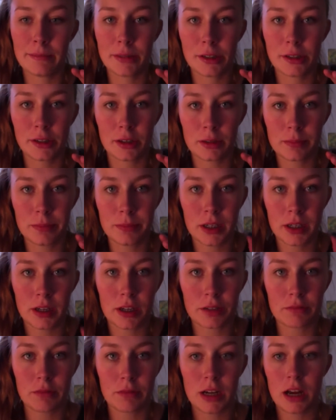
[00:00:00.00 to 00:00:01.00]
shot
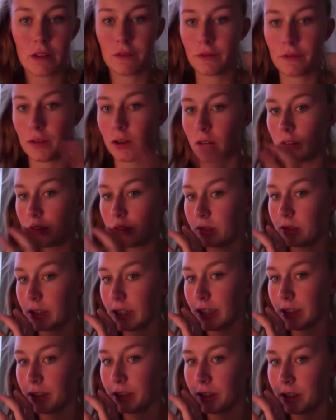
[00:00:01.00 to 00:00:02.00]
because we are
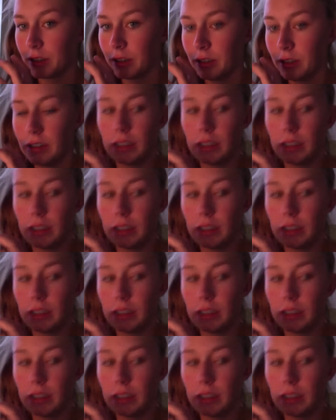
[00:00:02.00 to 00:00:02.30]
following her.